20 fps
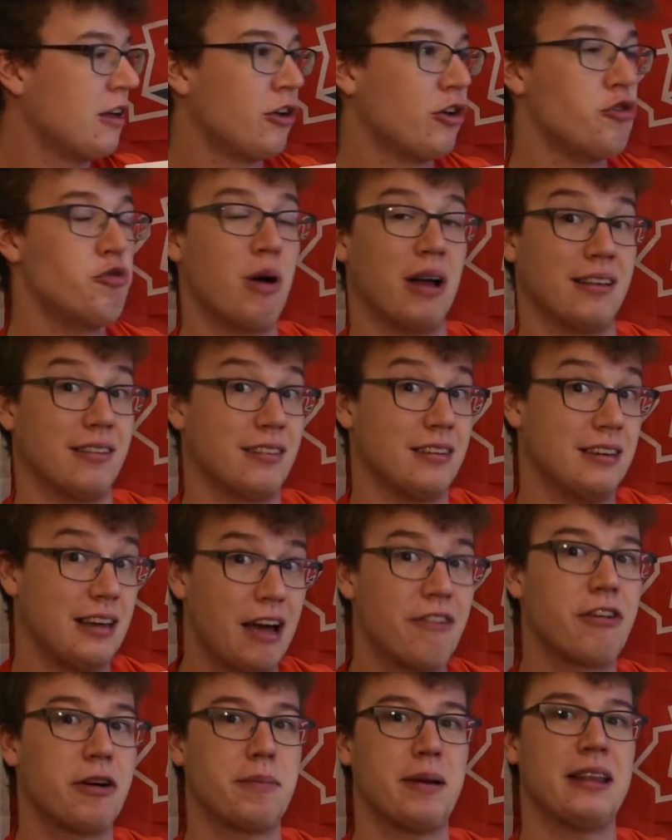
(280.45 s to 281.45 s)
who has
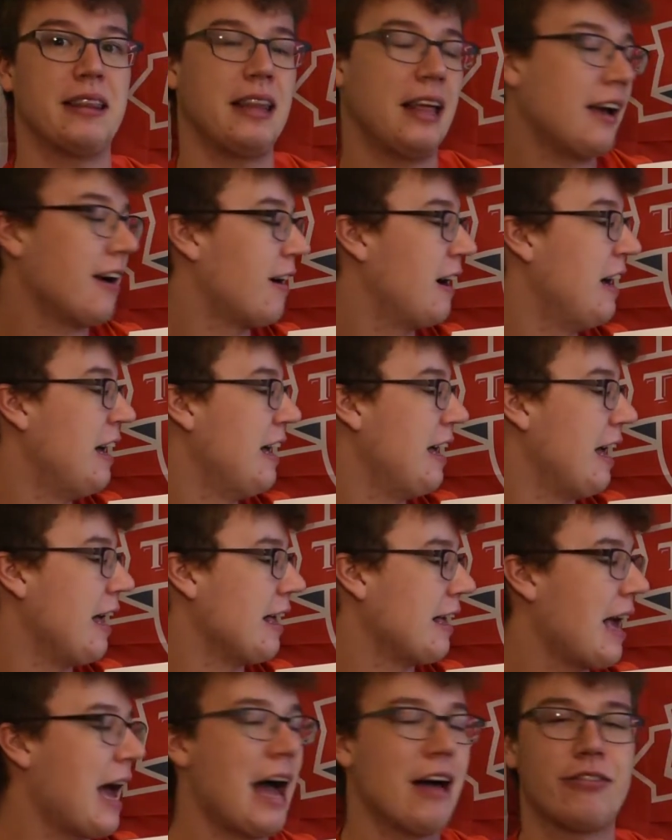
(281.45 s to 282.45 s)
never been there,
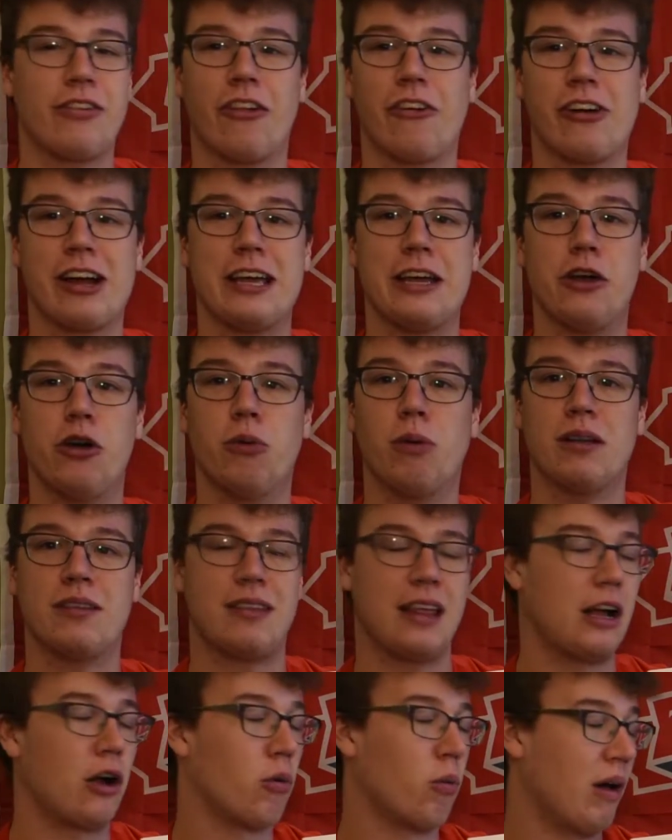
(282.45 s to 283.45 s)
and Cavalry, who was
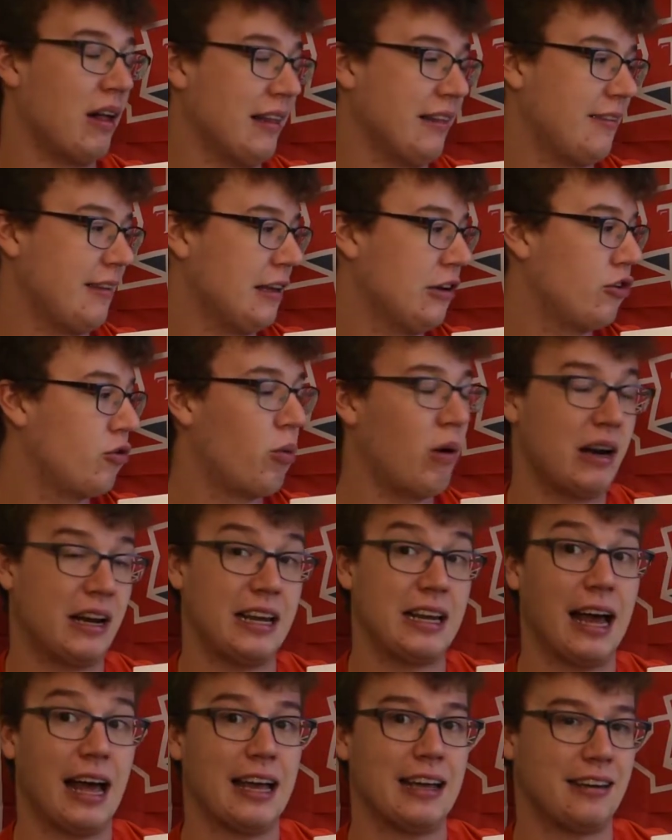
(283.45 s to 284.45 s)
there once in
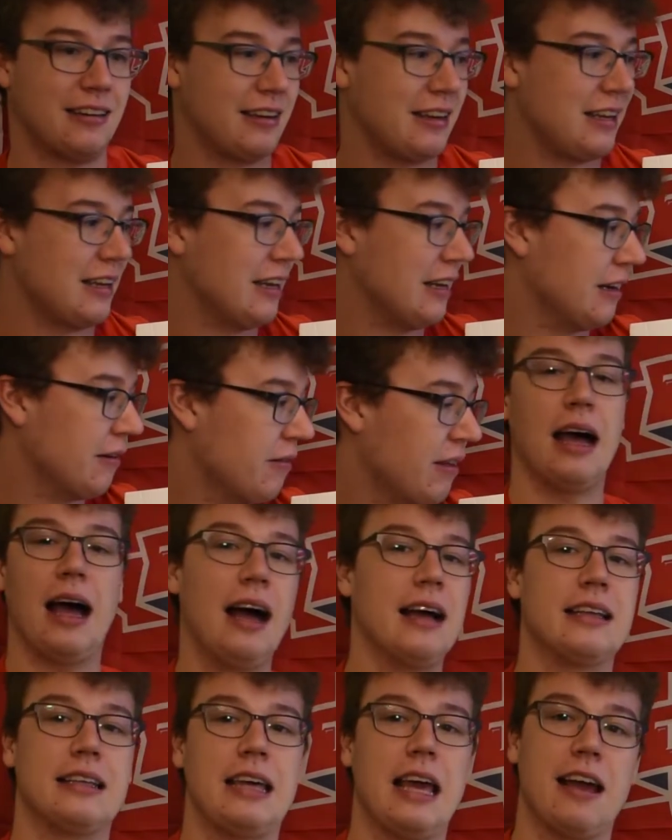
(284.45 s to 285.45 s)
2019.
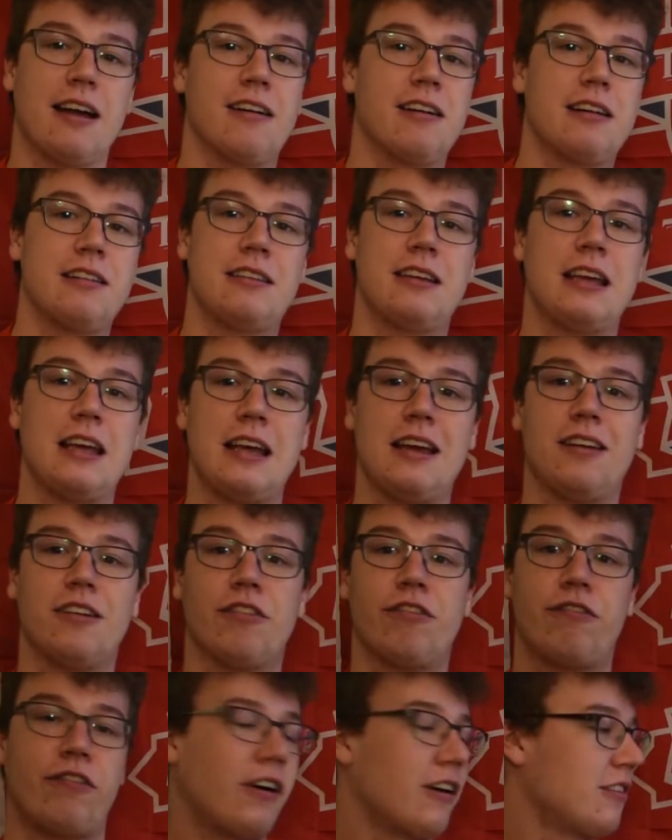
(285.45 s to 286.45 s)
A
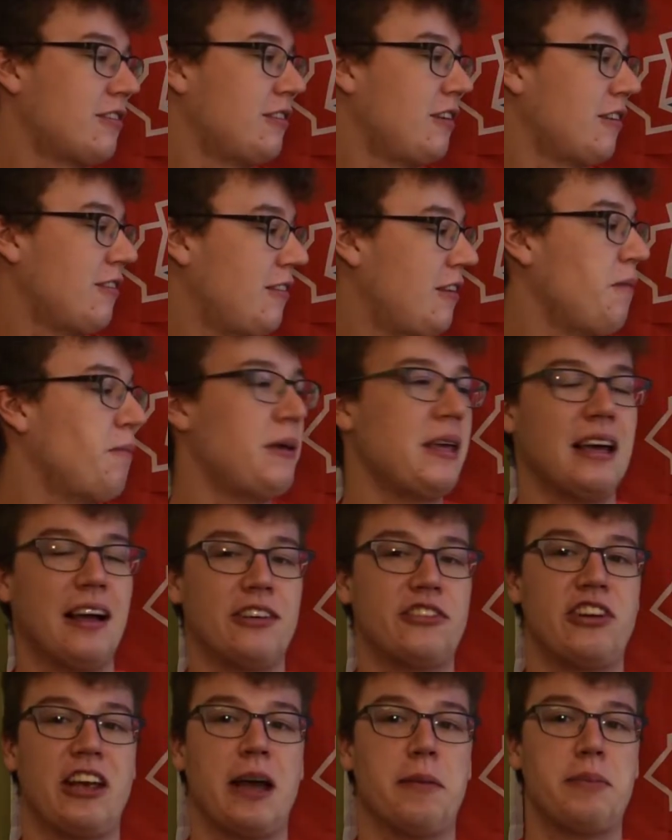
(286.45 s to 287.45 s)
guaranteed first
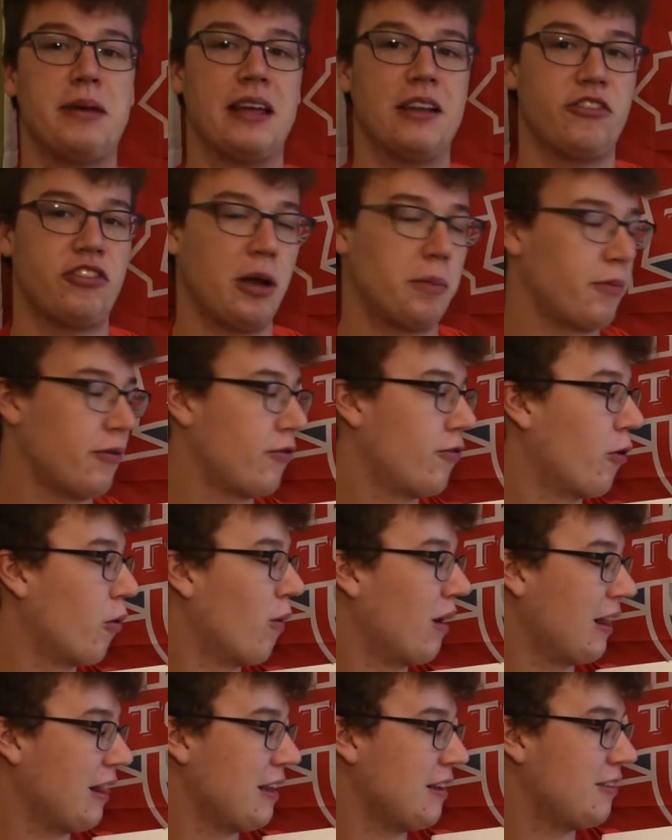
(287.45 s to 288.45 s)
CPL championship for
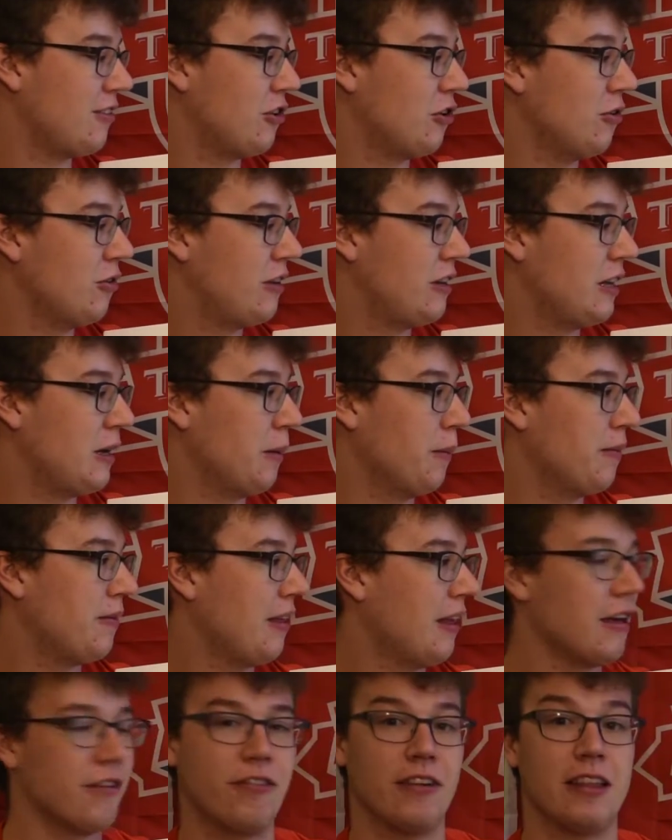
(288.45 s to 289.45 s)
one of these 2
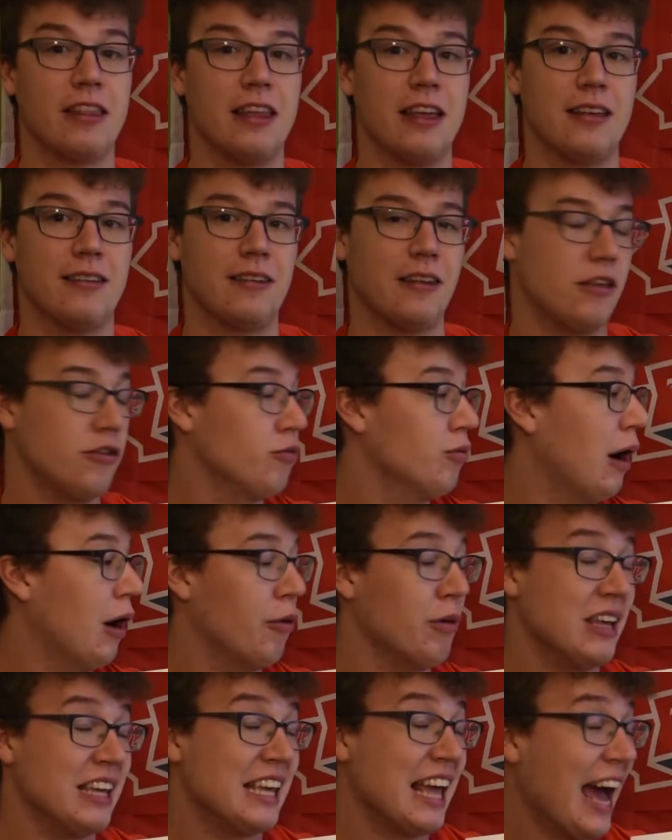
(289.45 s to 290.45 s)
teams if this is
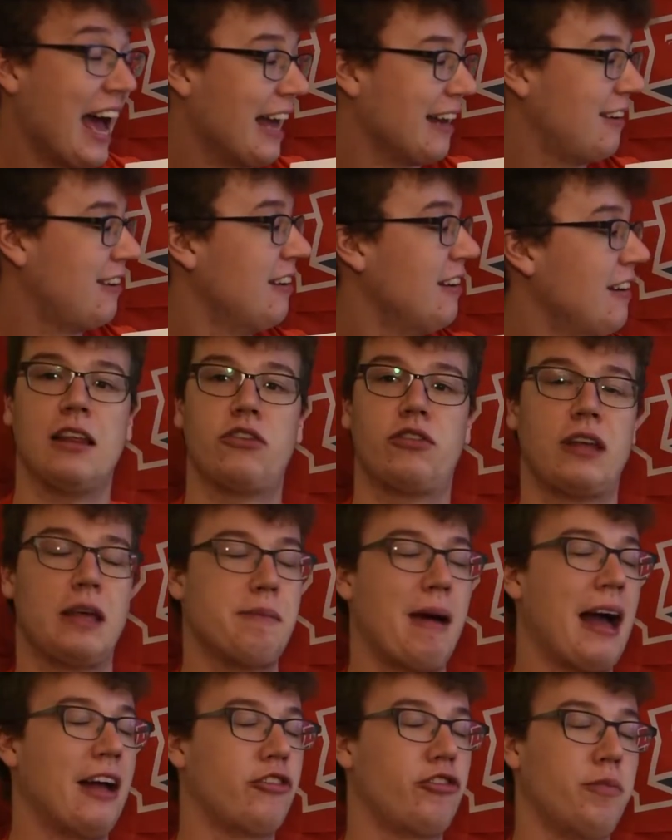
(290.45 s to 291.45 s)
what we get. This
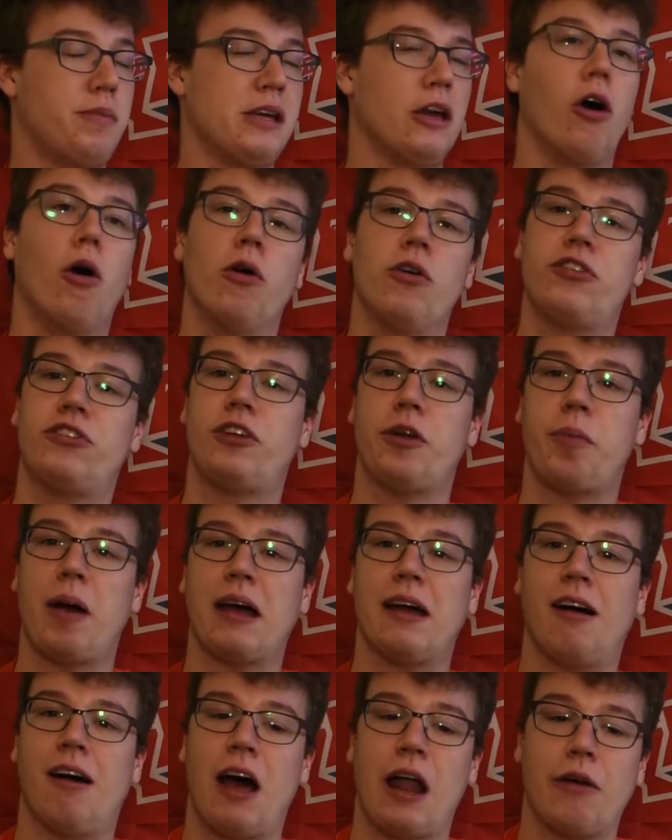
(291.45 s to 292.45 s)
match will be hosted
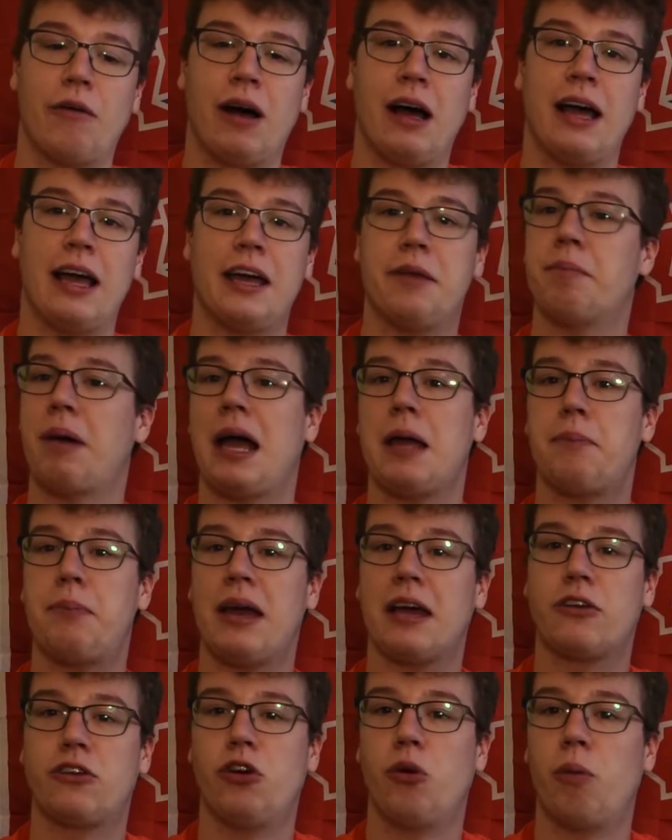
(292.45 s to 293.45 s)
by Ottawa, and my
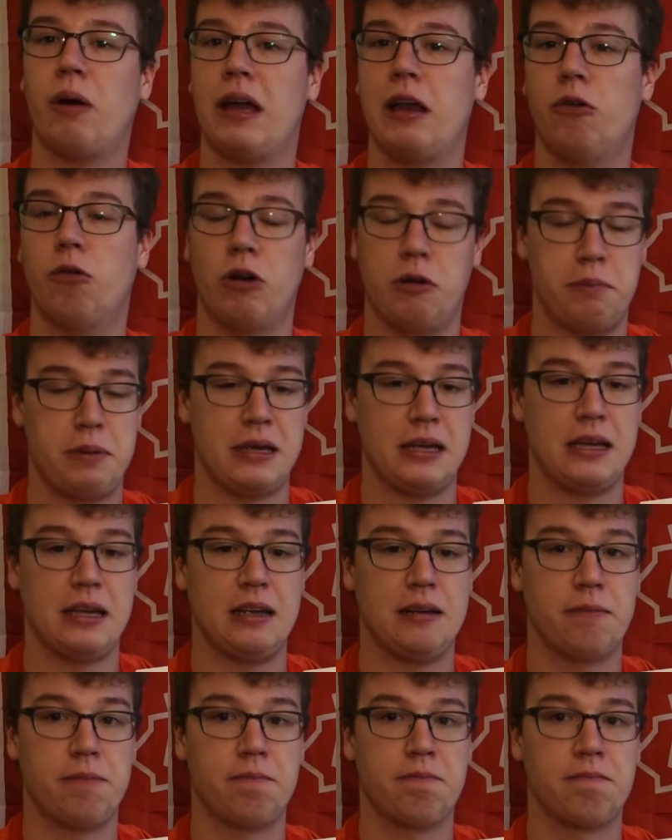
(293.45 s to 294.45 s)
pick to win would
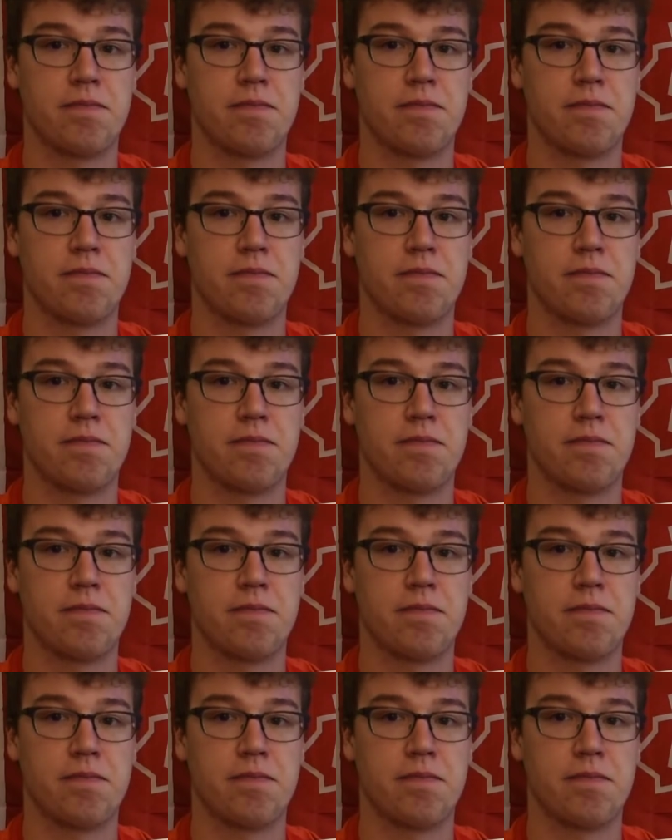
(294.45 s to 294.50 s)
be